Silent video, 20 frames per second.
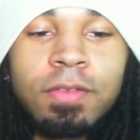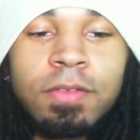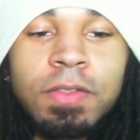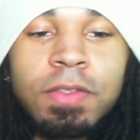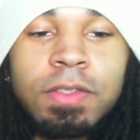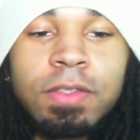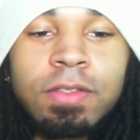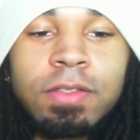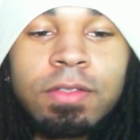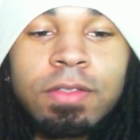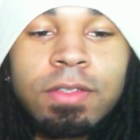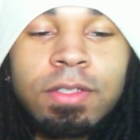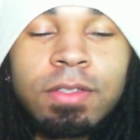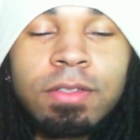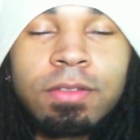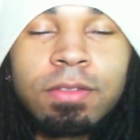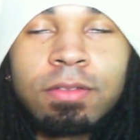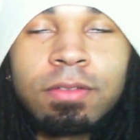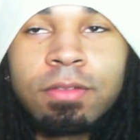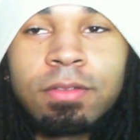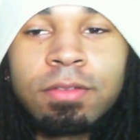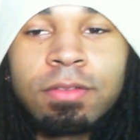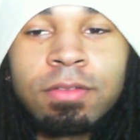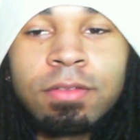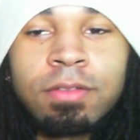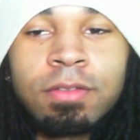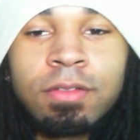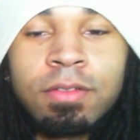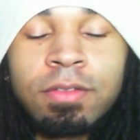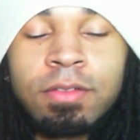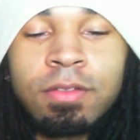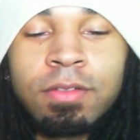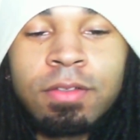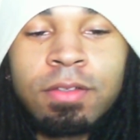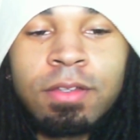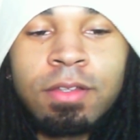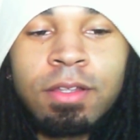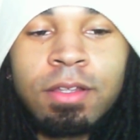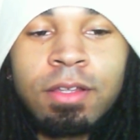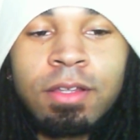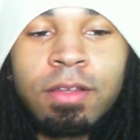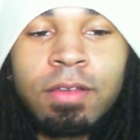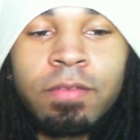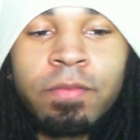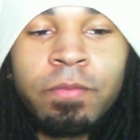Maybe she comes to town to visit.